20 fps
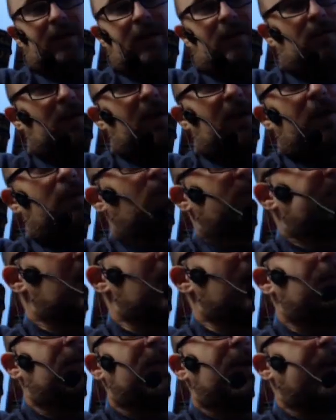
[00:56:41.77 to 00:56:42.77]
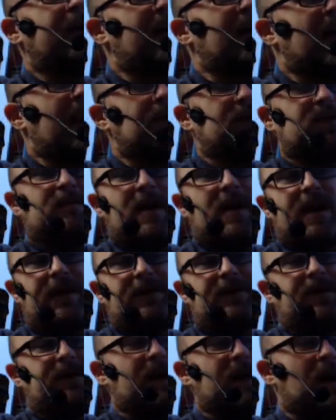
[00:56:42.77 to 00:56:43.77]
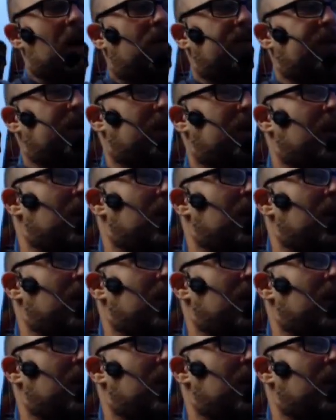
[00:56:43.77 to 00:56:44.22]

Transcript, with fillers: you know, look at what's happened in cannabis medicine now. The